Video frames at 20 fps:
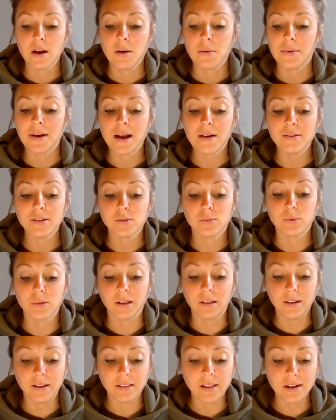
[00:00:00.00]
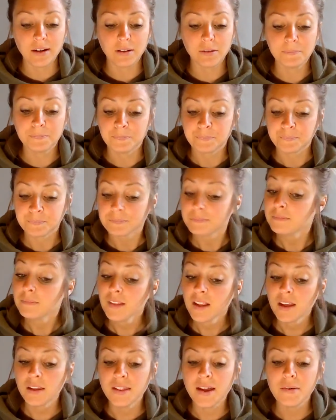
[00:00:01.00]
When I was really little,
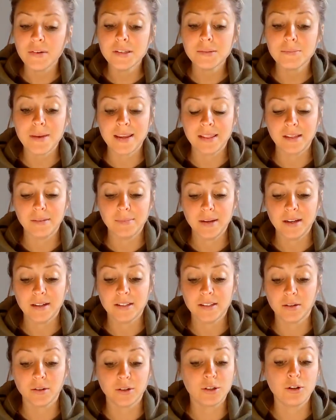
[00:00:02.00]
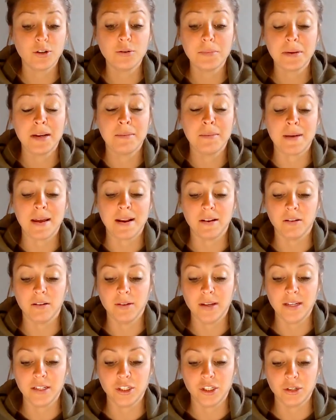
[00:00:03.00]
that was mainly because there were too many medical
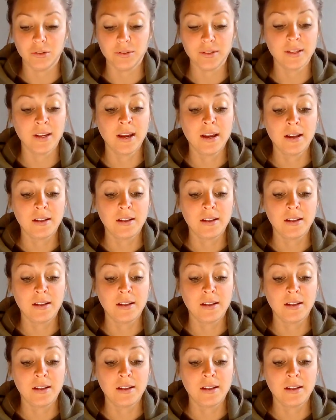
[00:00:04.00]
issues,